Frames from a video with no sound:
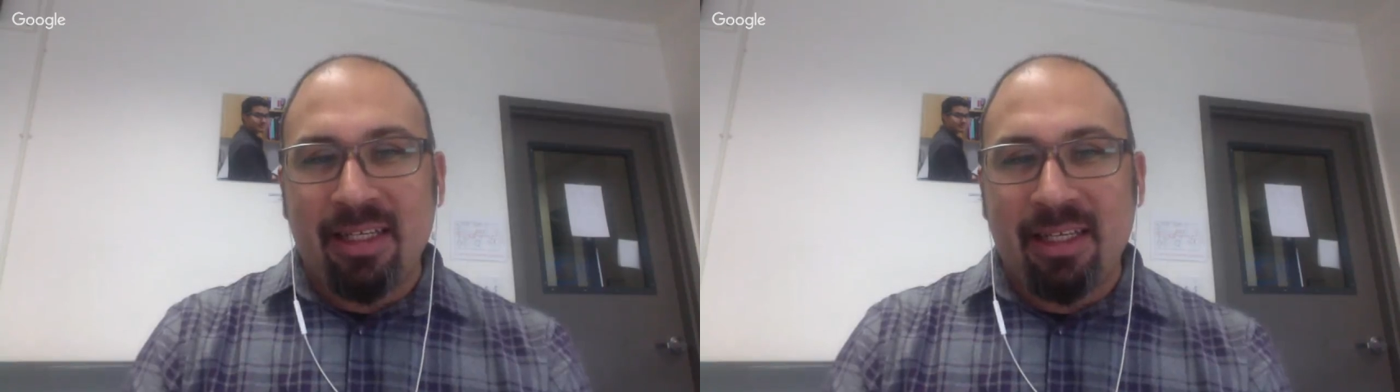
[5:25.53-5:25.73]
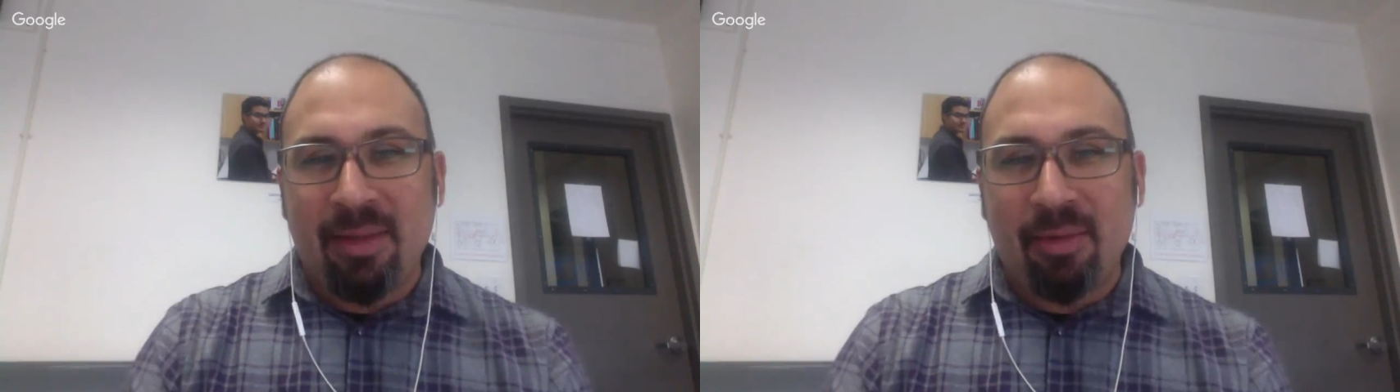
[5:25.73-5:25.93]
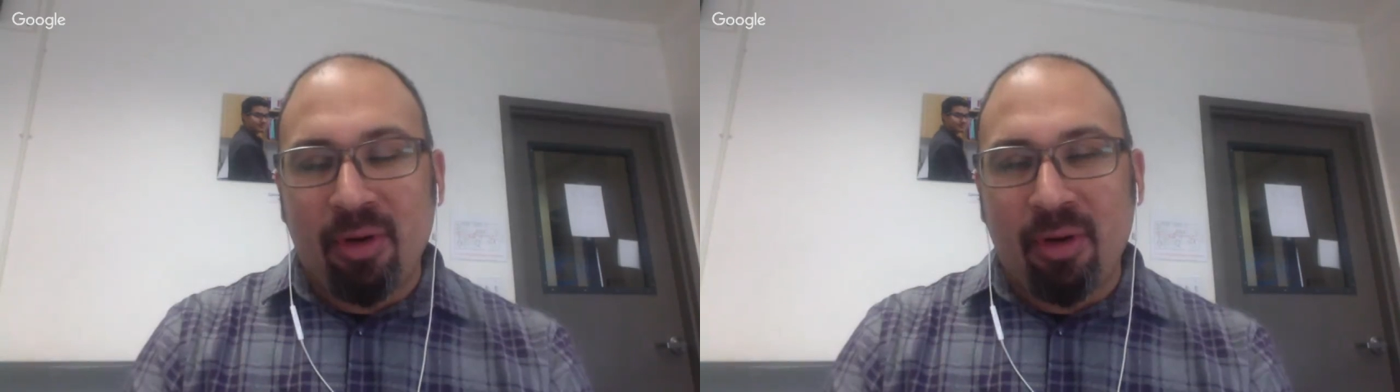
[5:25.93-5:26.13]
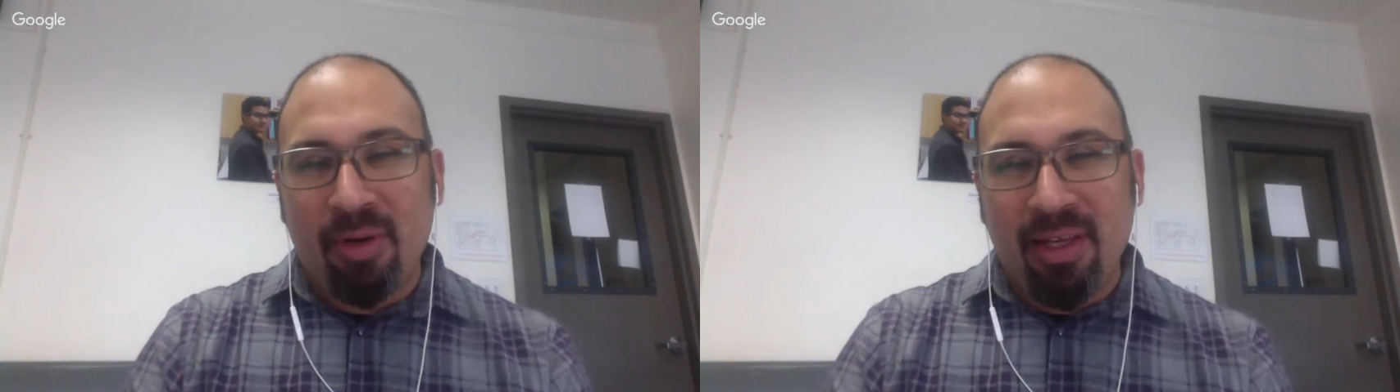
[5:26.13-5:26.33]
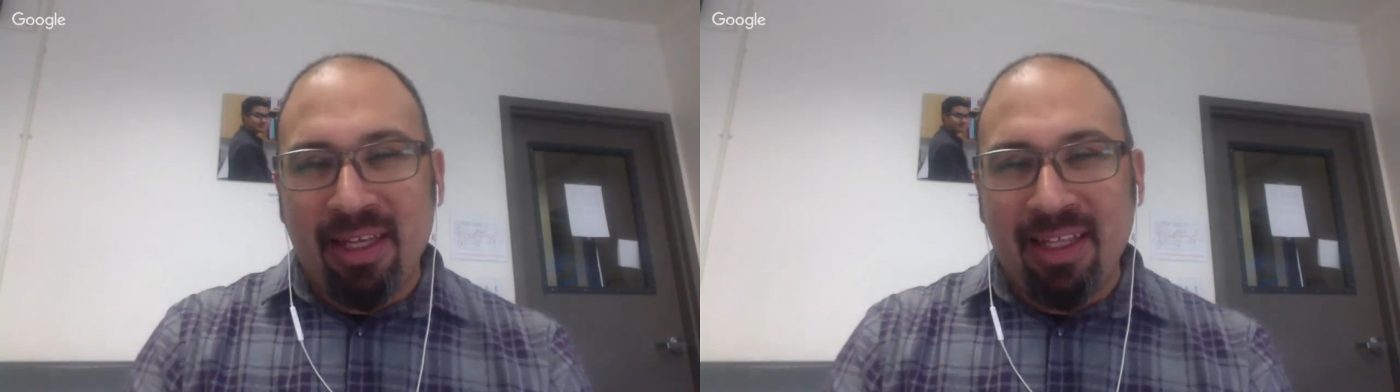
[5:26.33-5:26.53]
keep
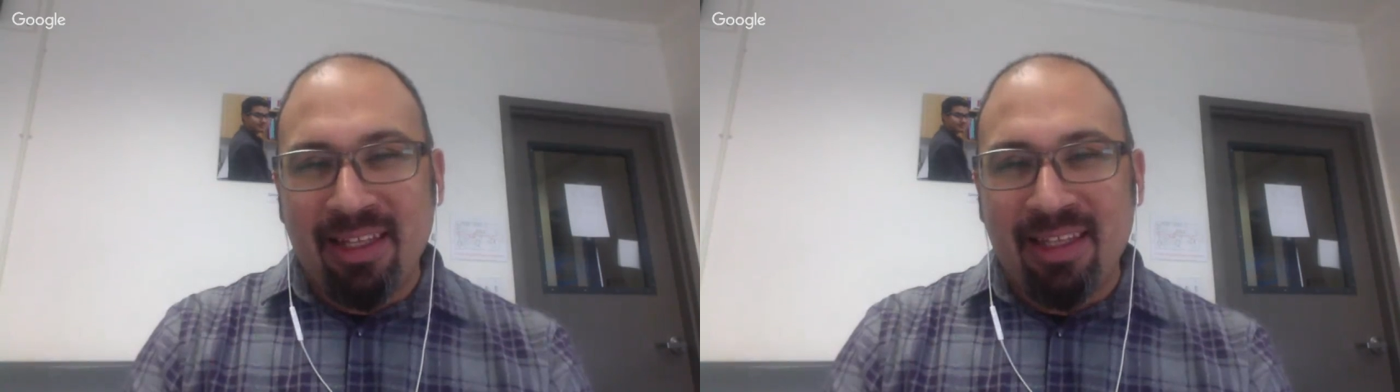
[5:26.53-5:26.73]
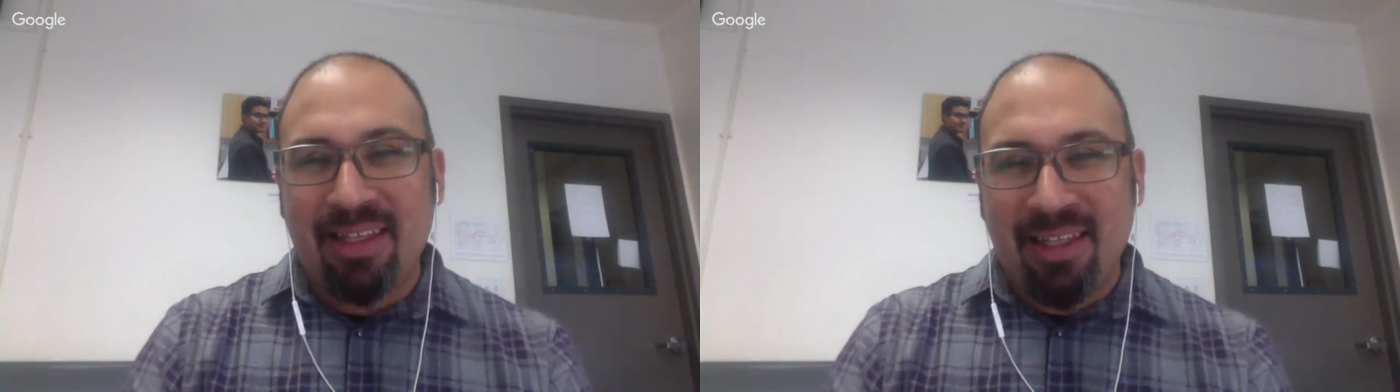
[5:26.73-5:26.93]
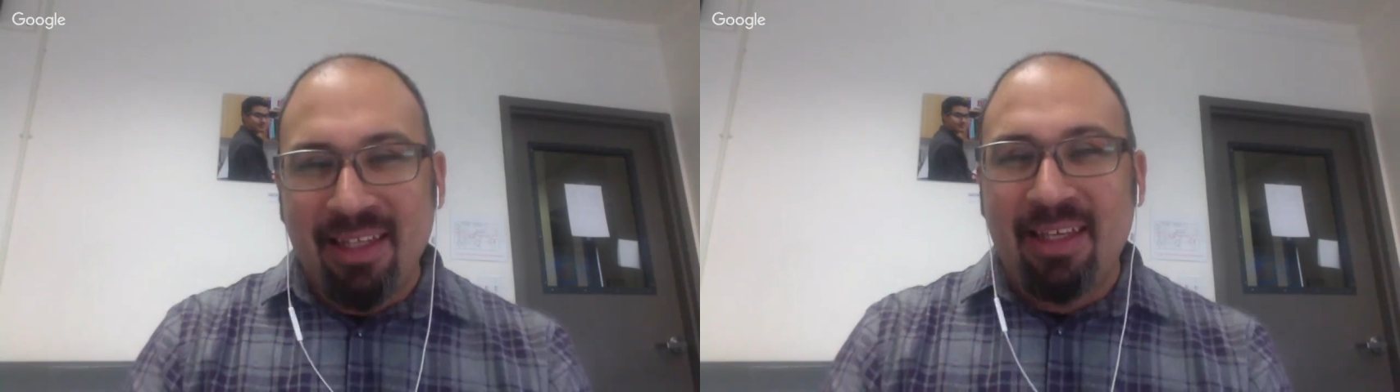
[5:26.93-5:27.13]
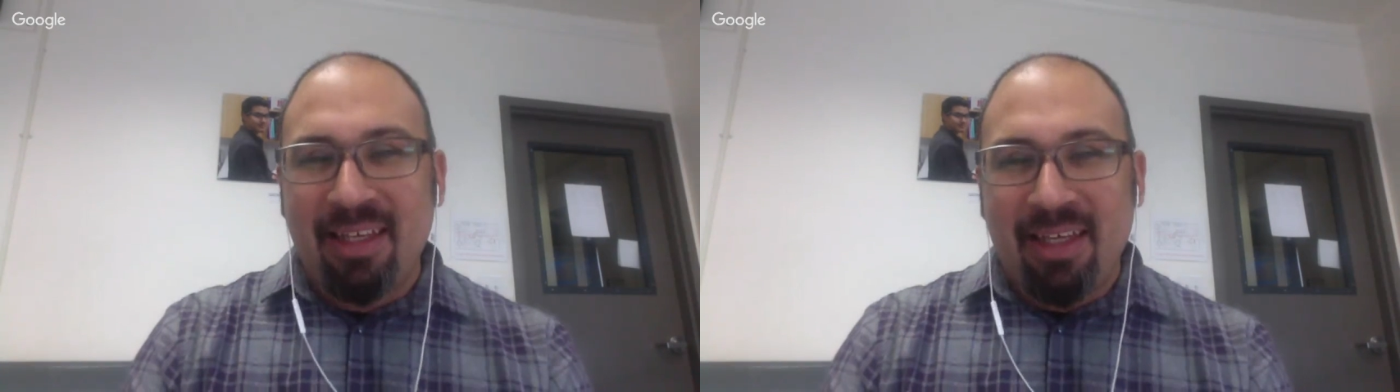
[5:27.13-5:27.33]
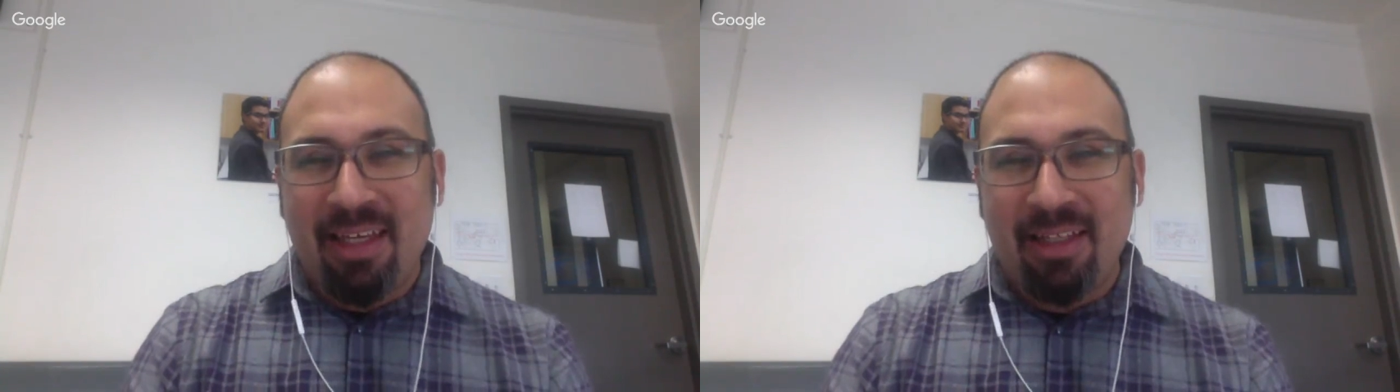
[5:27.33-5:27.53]
growing and
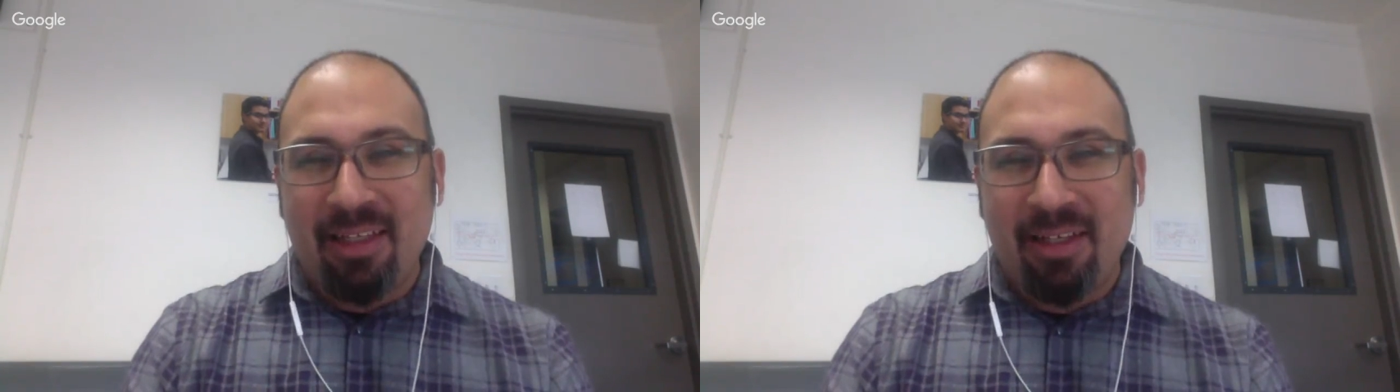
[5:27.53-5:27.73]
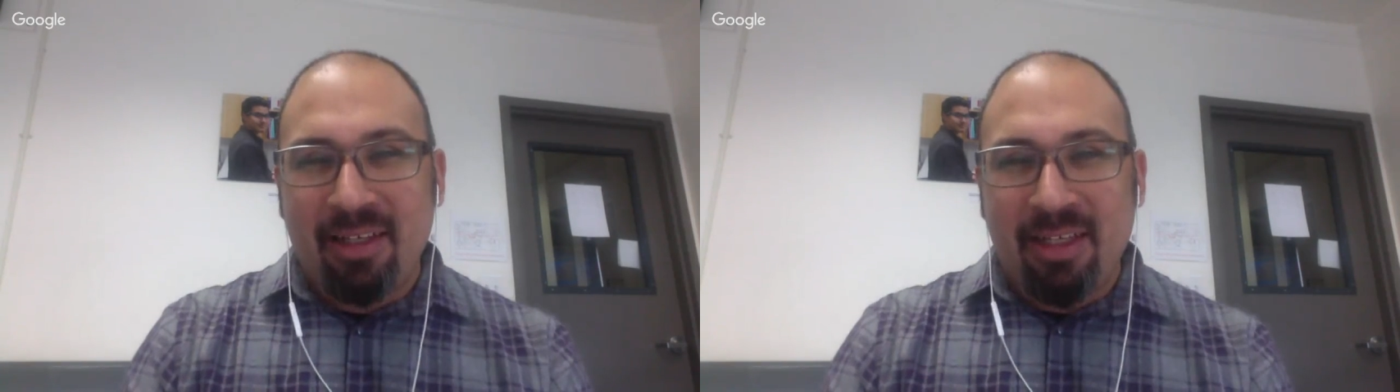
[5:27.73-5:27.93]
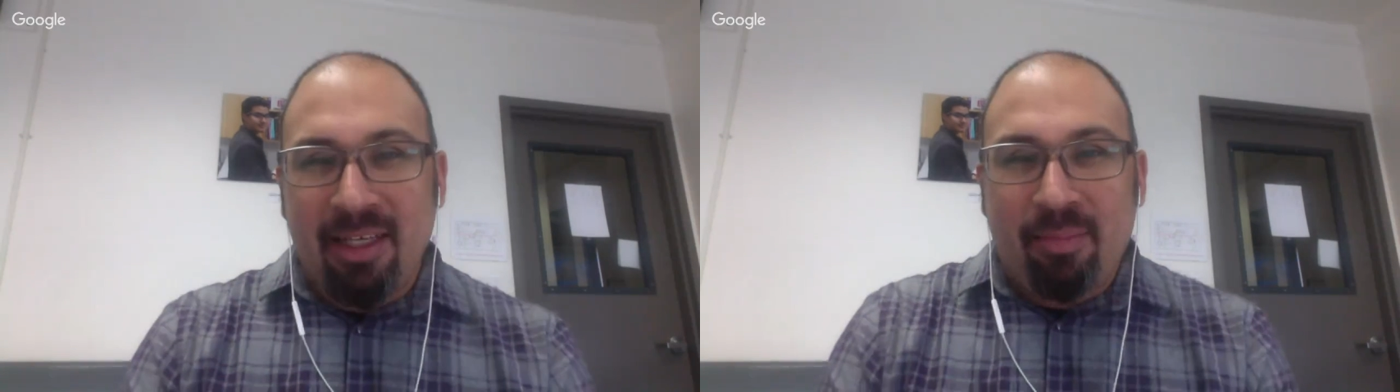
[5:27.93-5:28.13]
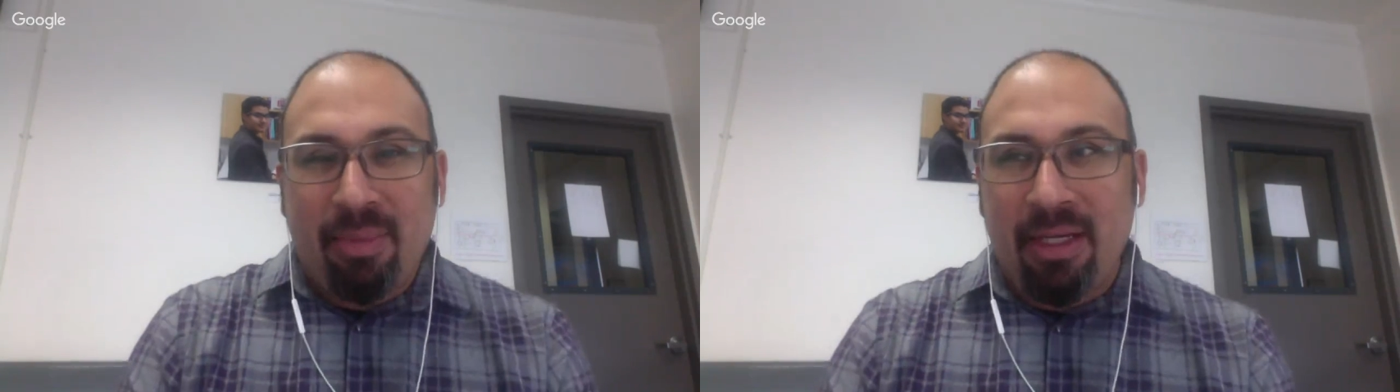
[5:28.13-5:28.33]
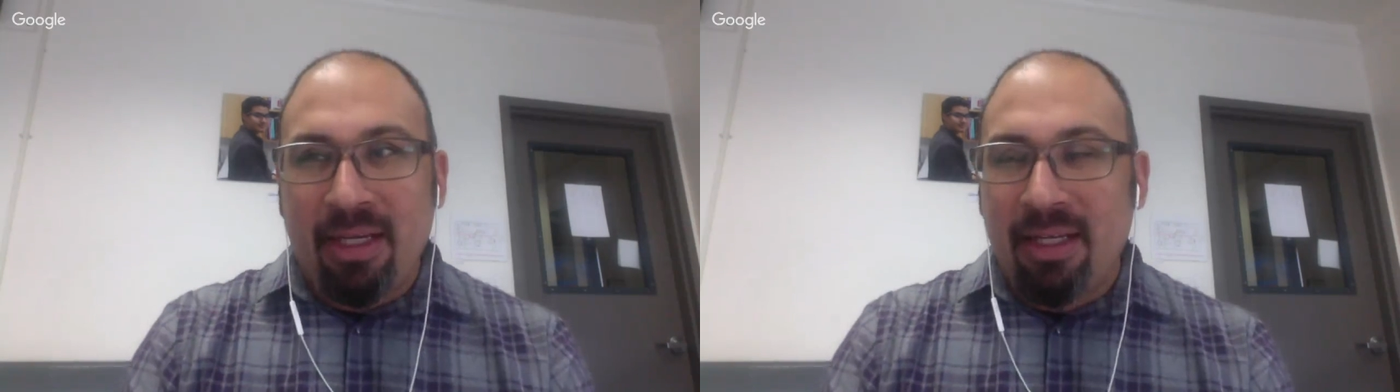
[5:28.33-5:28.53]
keep a